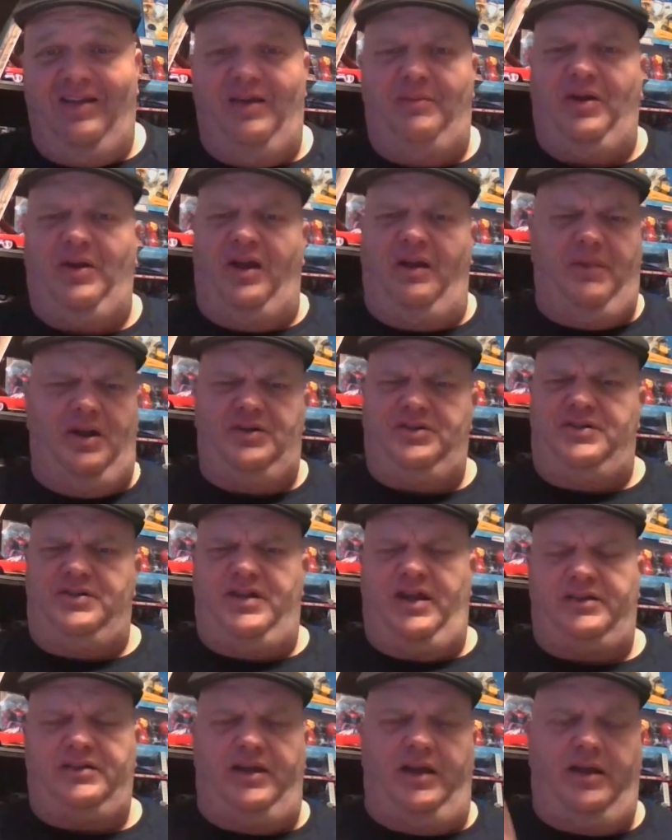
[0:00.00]
They bring in a bunch of
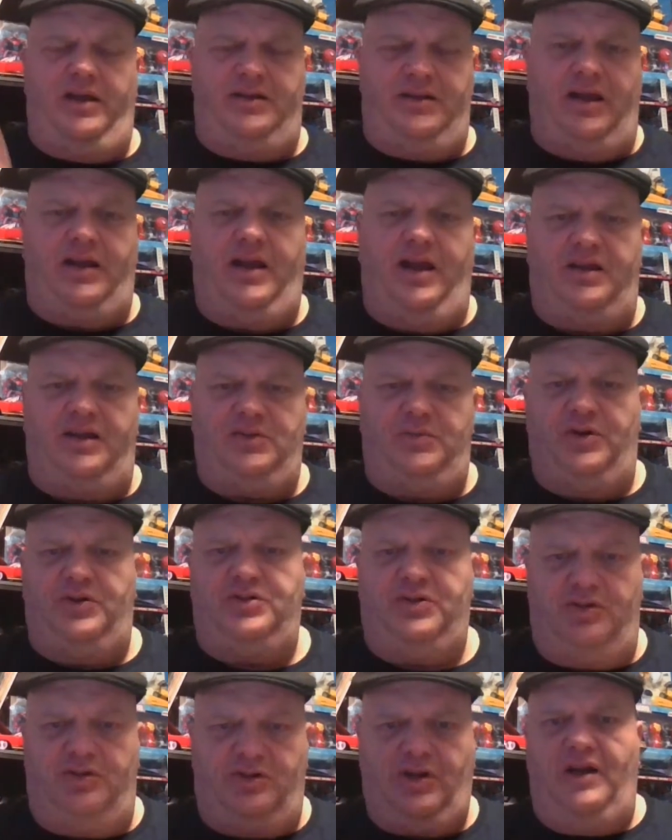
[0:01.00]
tech, tech
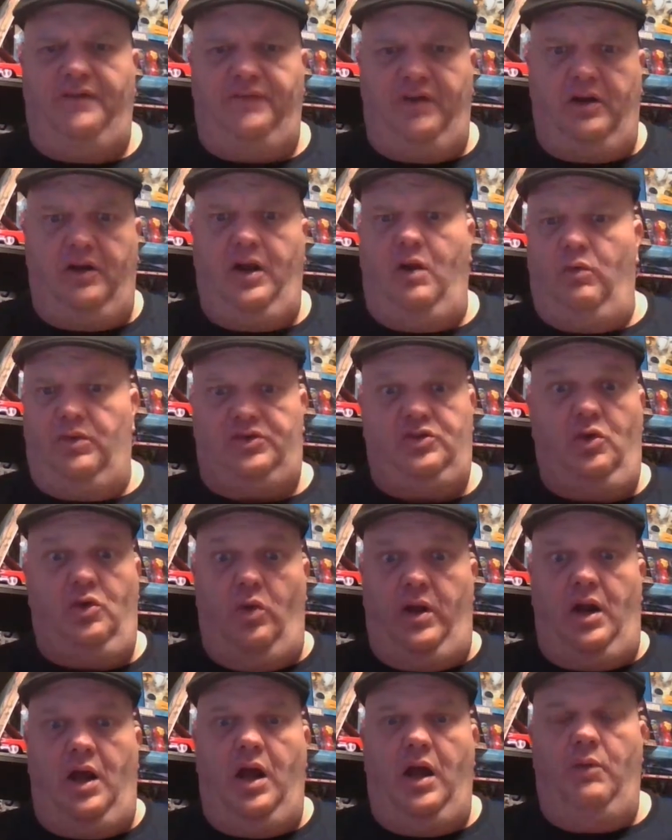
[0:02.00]
experts to try to figure out what's
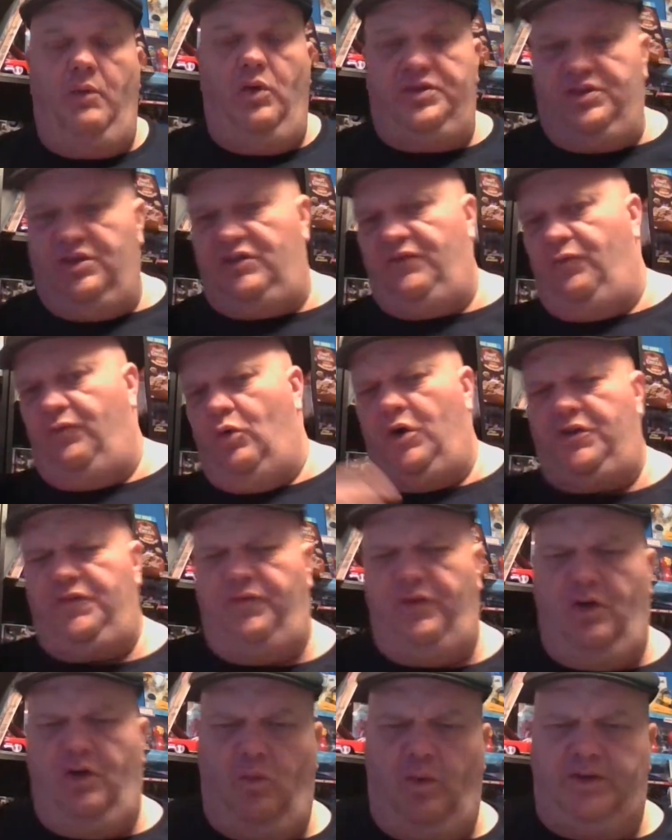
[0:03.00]
going on, what's this
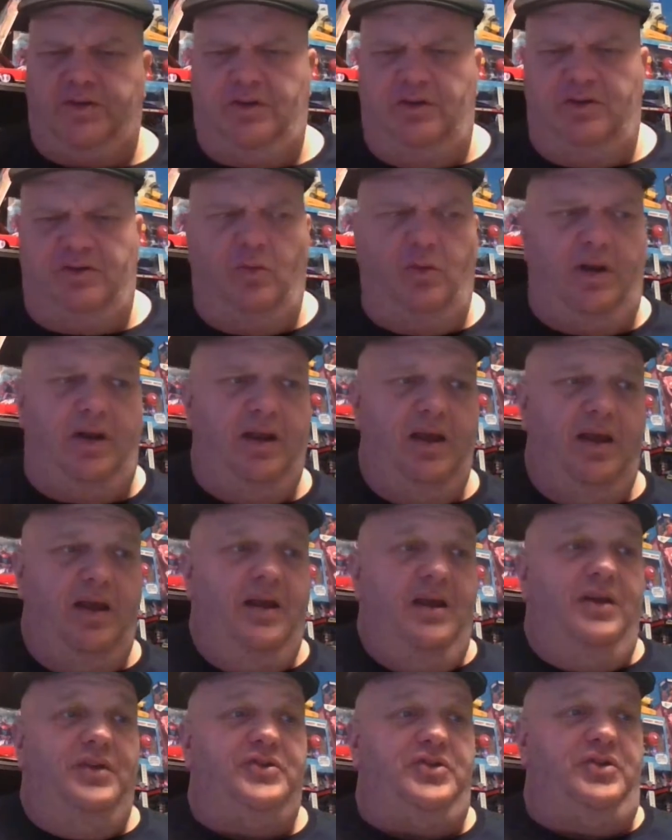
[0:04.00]
force field, what's it doing.
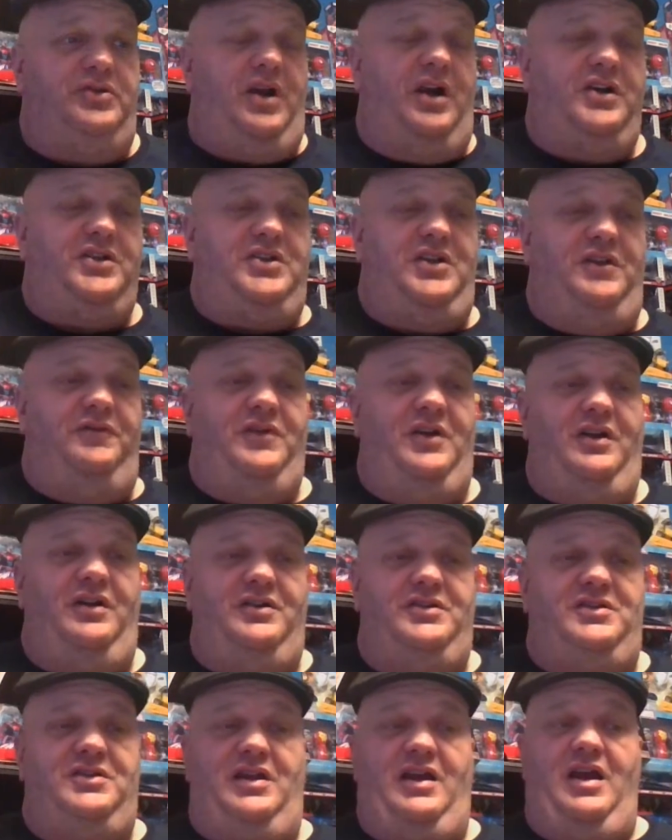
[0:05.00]
So Darcy
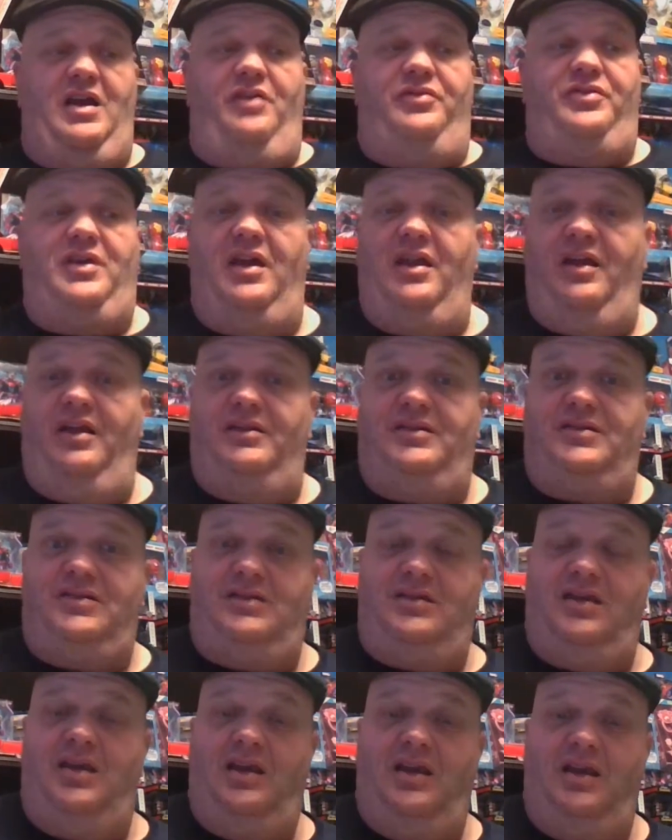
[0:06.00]
figures it out that
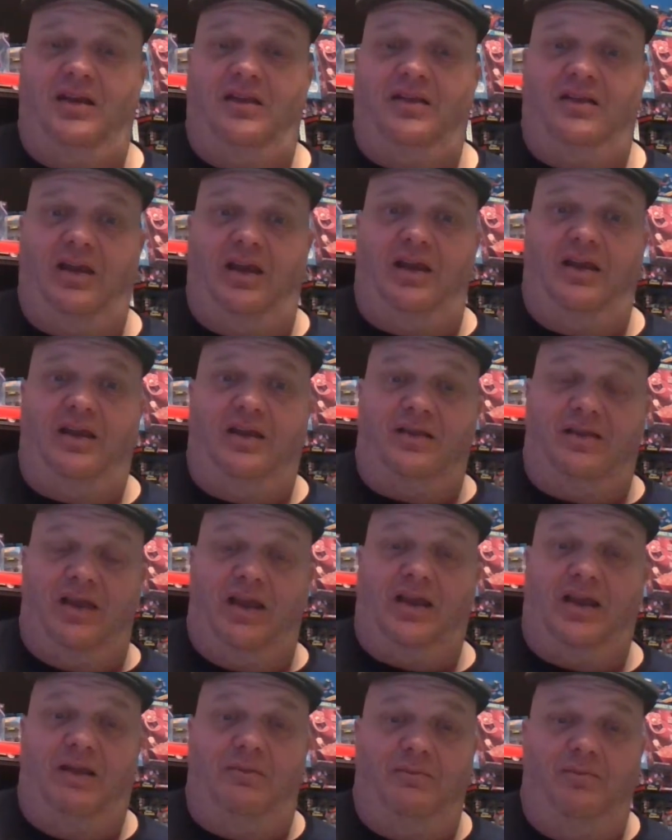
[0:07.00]
it's they
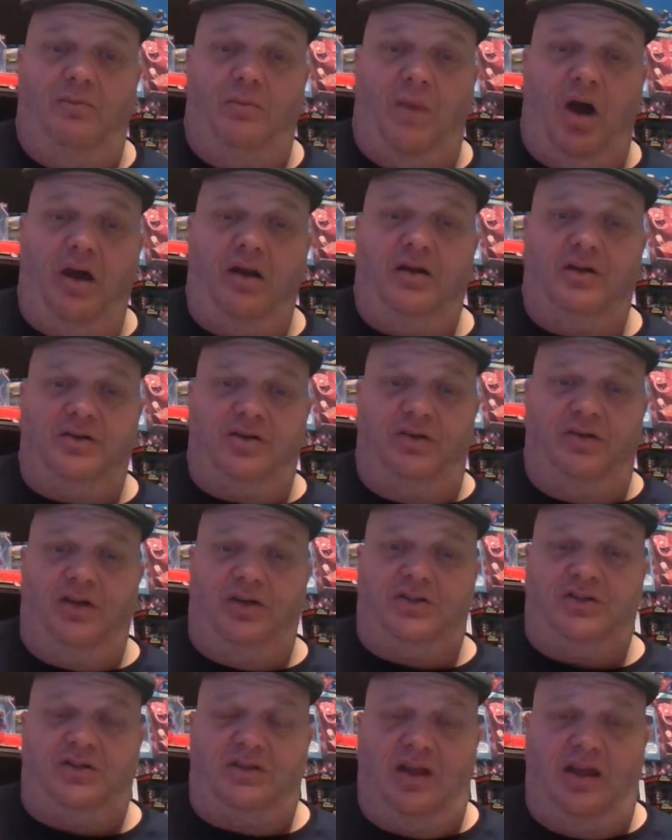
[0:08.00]
they can monitor
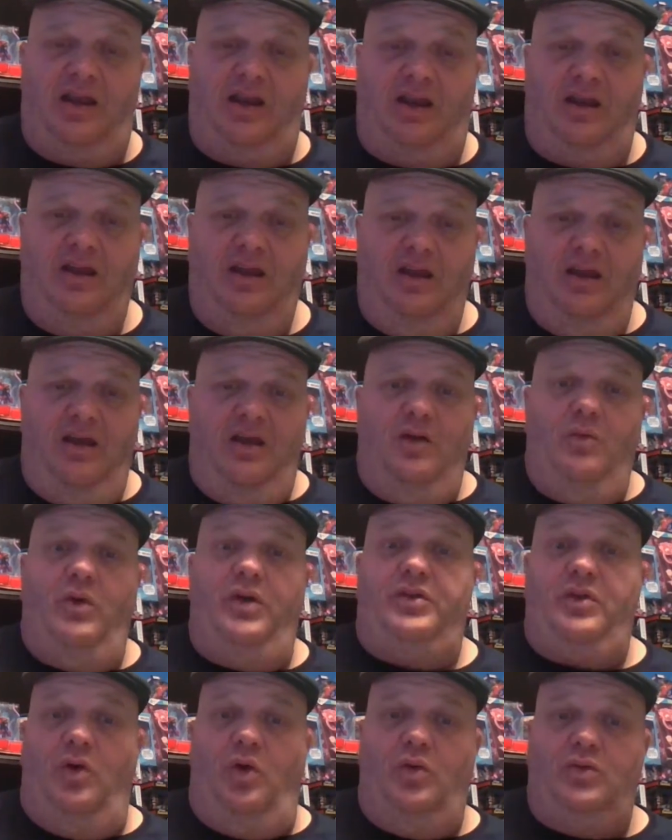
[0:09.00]
this thing
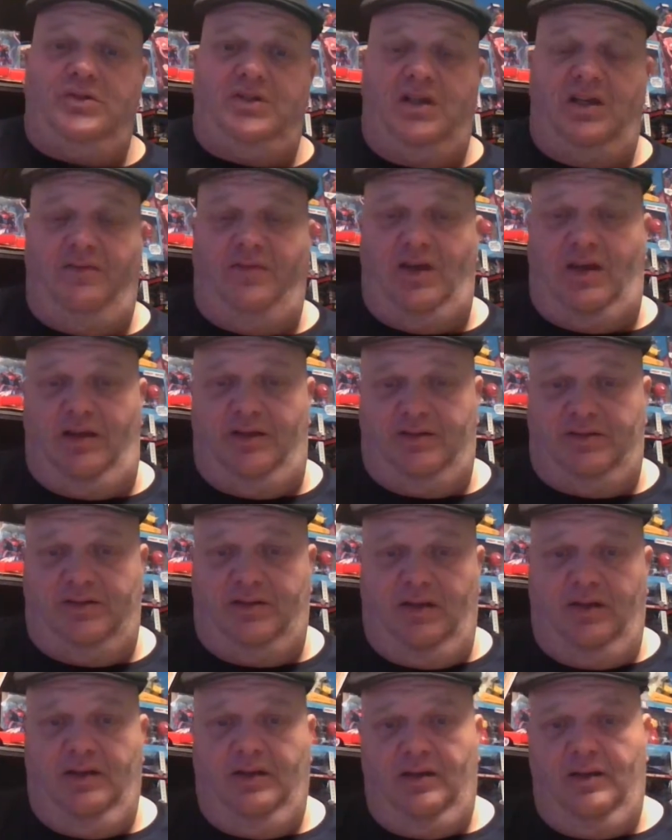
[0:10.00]
with old
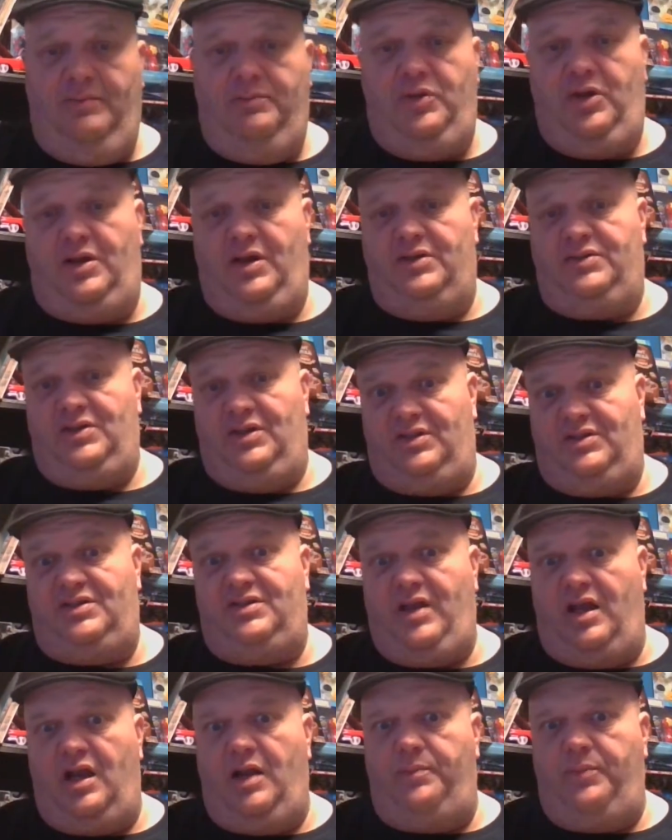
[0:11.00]
TVs because
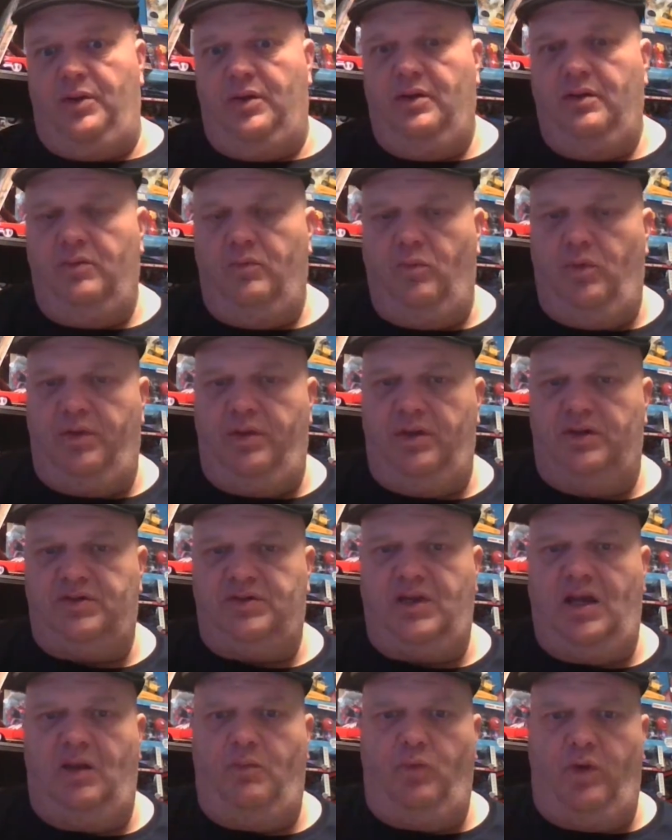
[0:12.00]
it's set up with the
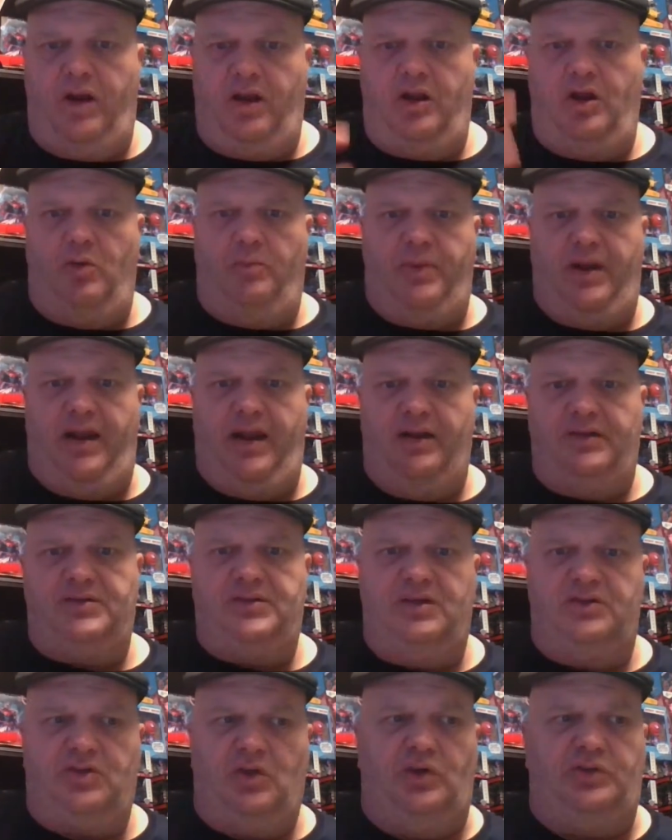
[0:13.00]
same radio
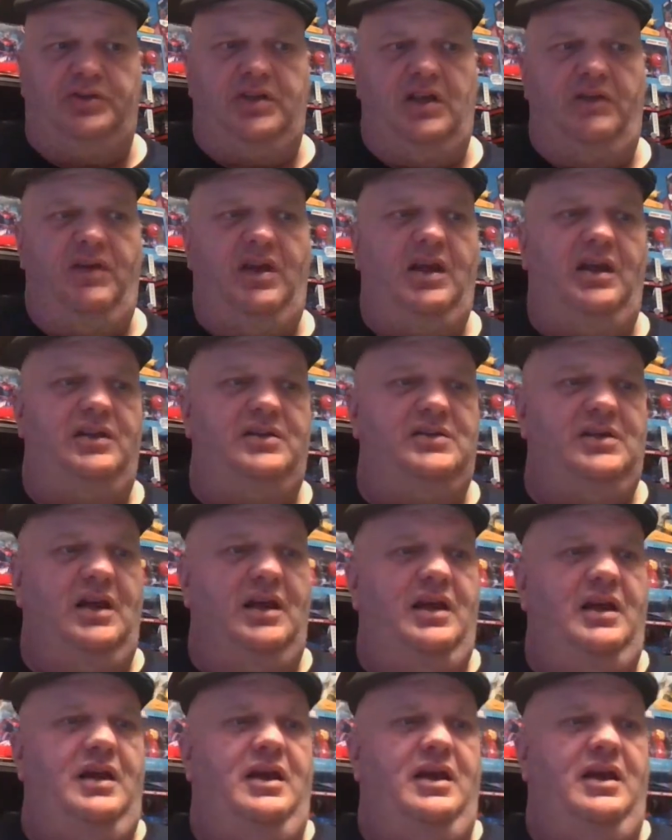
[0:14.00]
bands as old TVs.